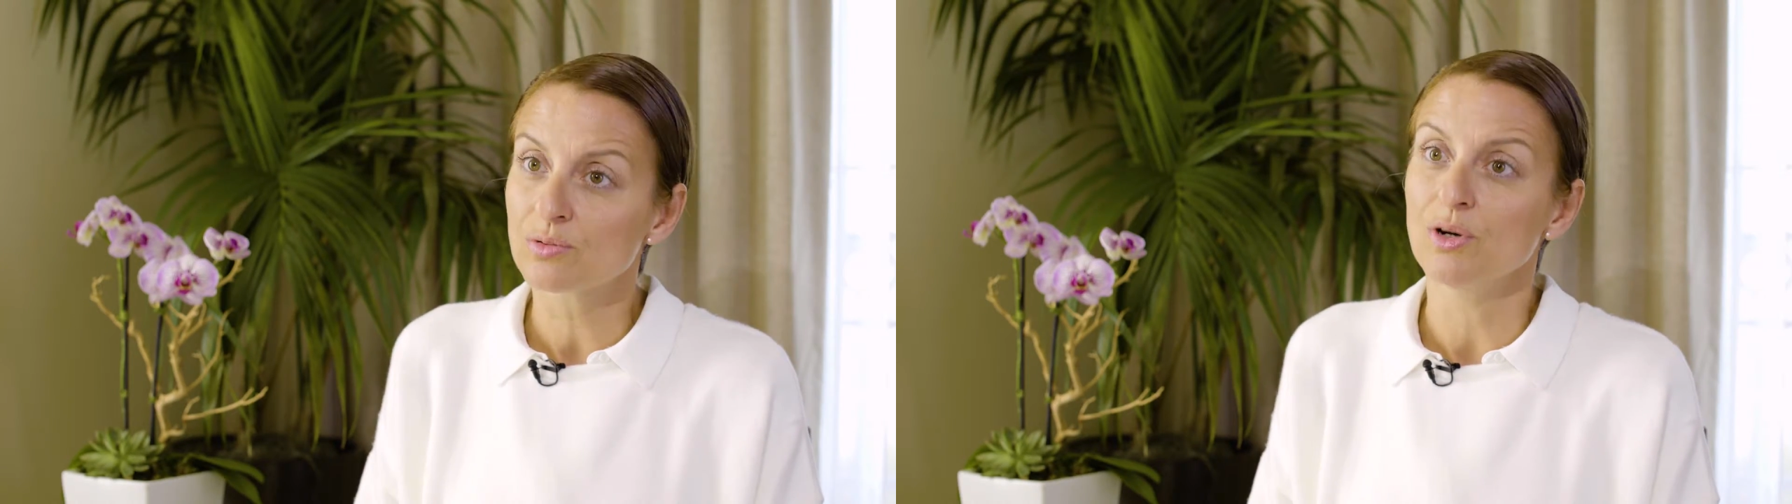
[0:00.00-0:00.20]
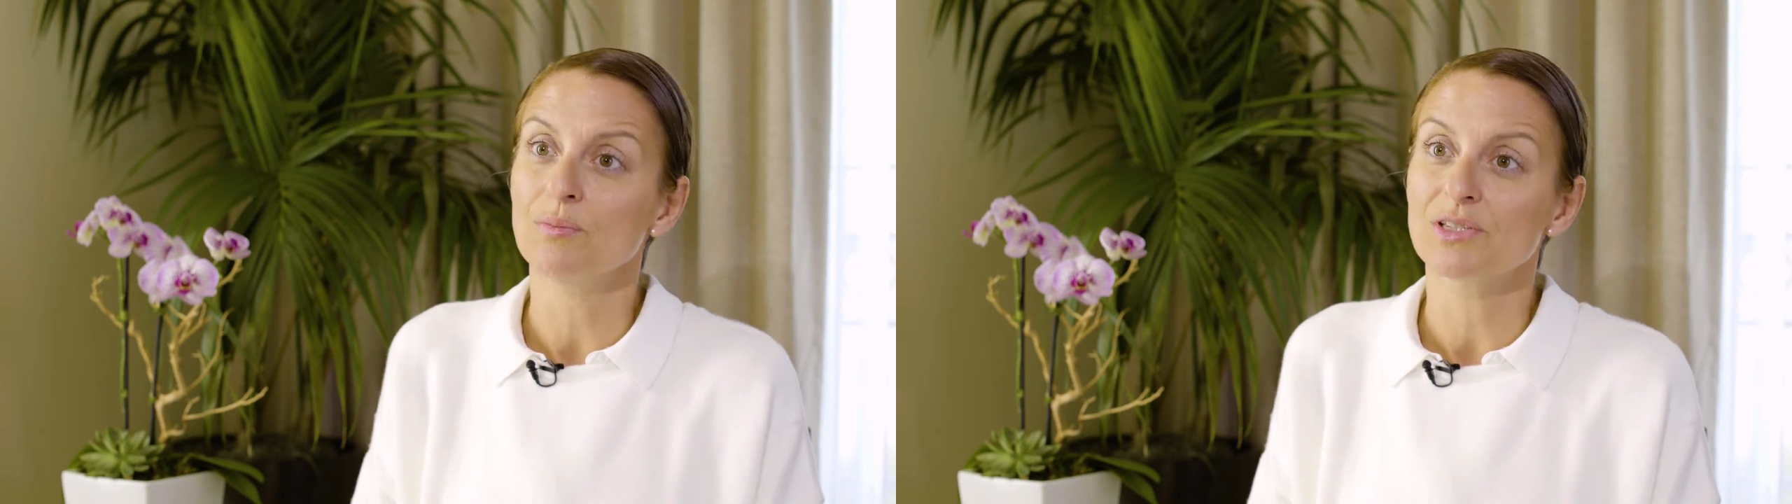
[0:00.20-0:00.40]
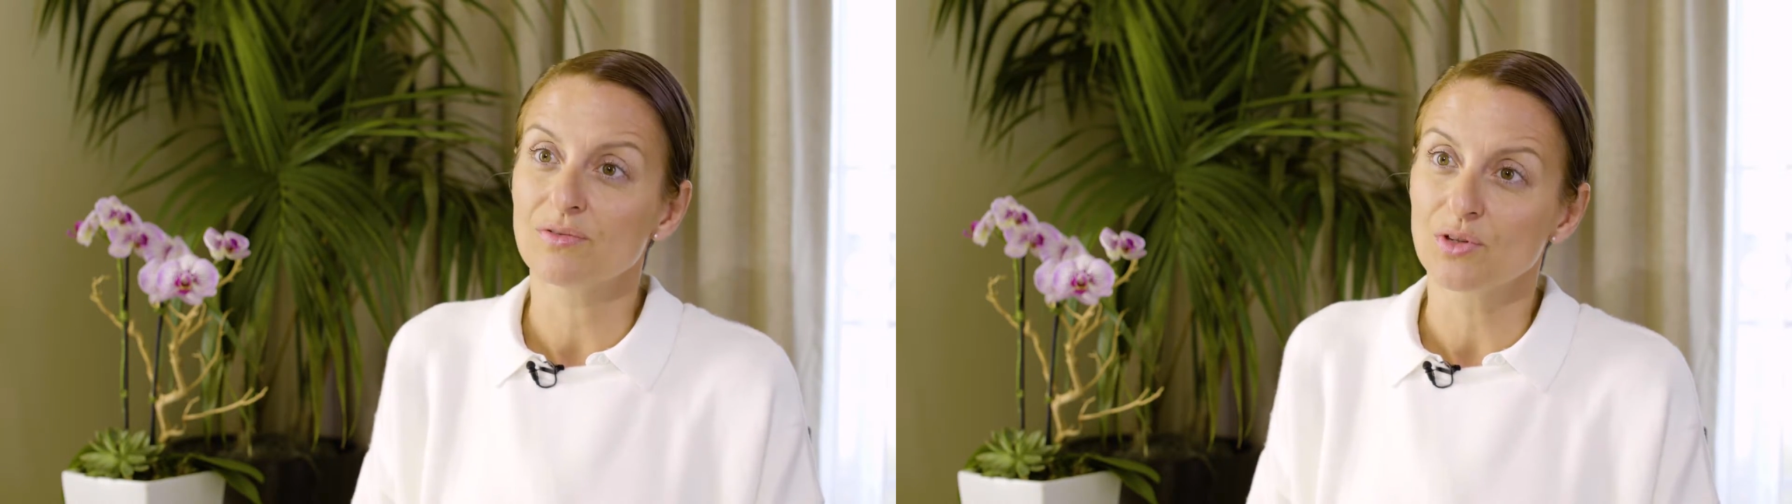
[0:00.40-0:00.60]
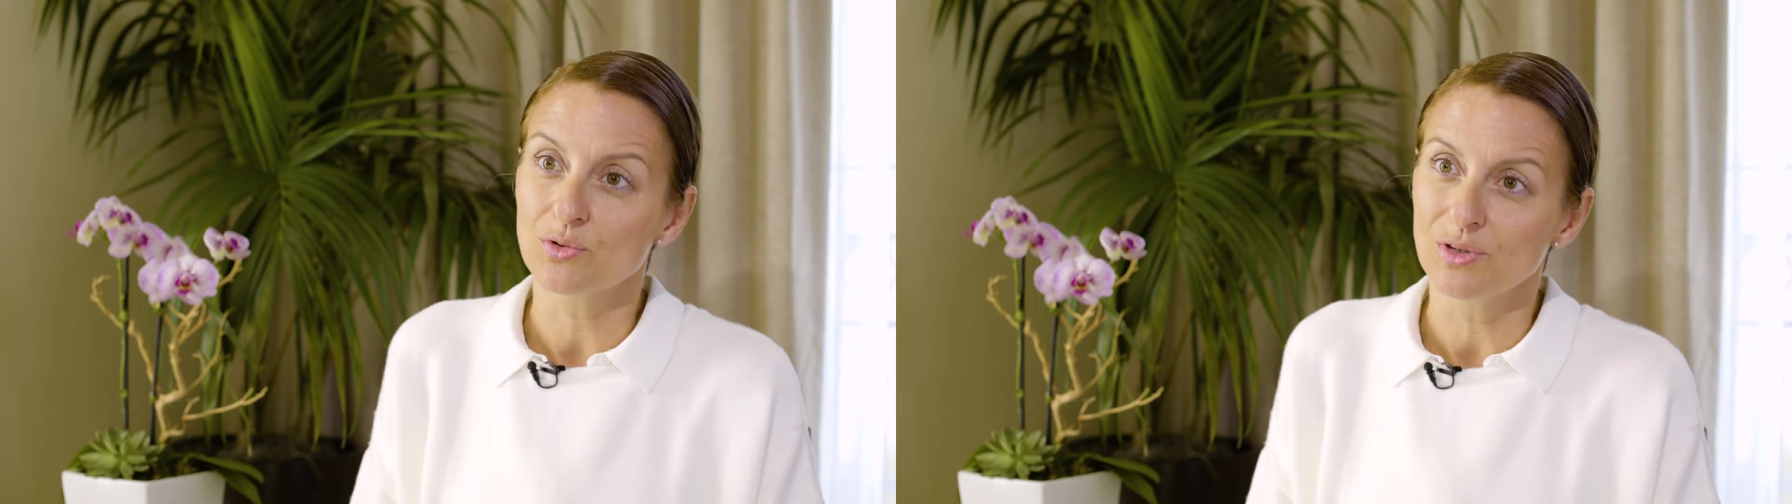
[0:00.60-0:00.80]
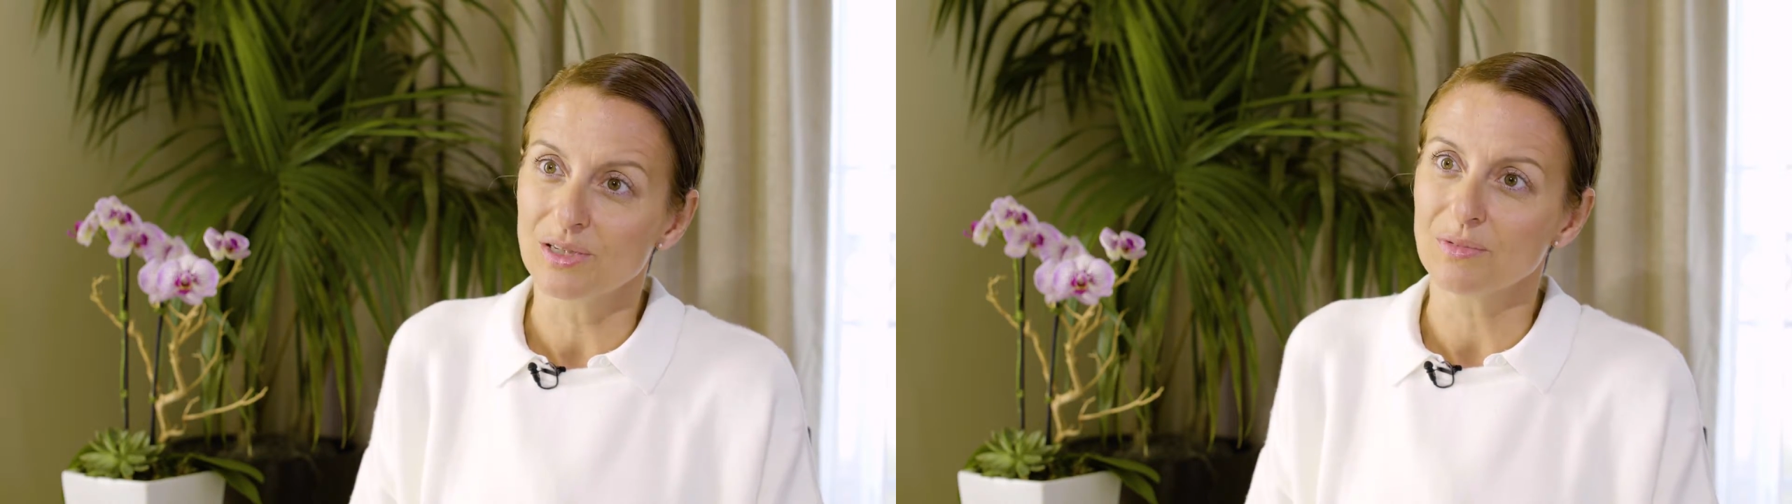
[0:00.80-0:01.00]
moments of the
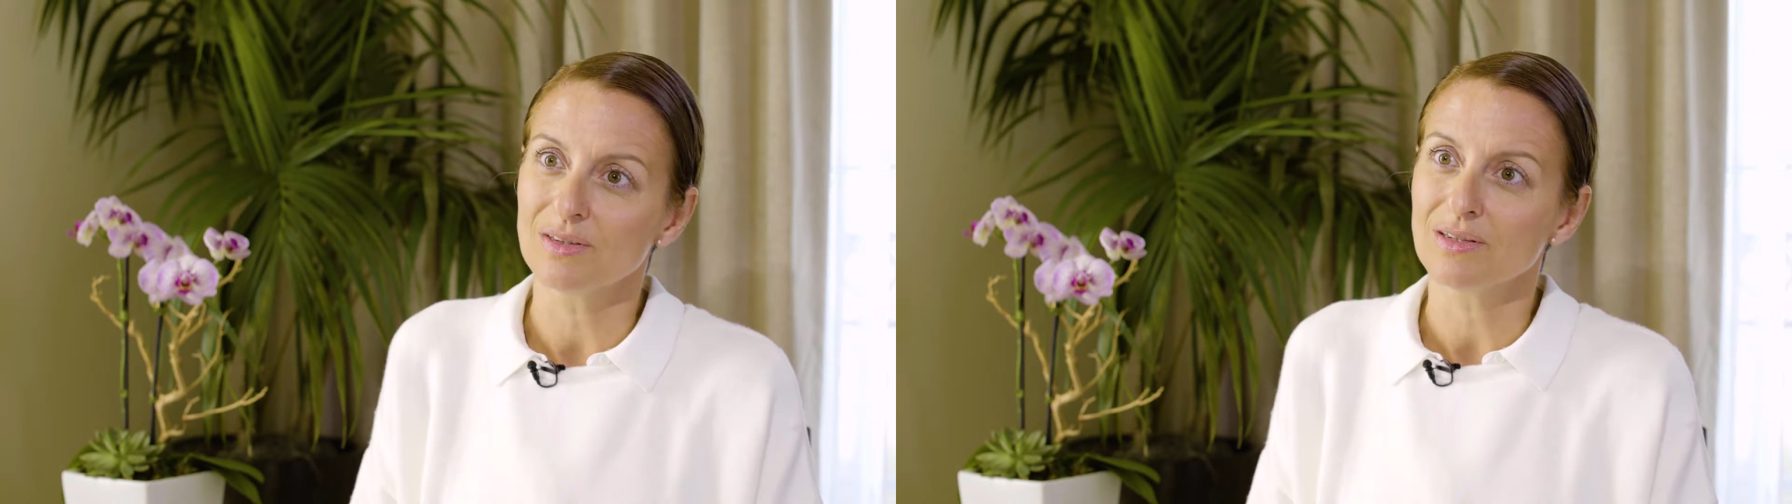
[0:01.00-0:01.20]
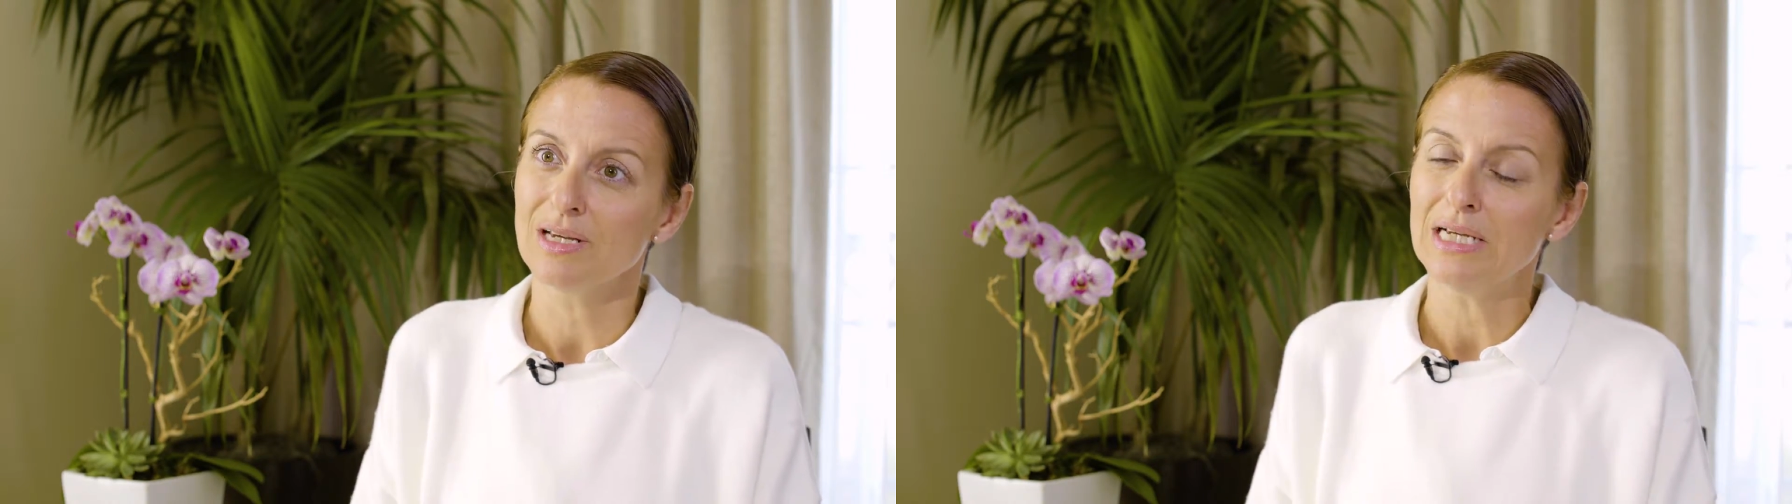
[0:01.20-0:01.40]
treatment.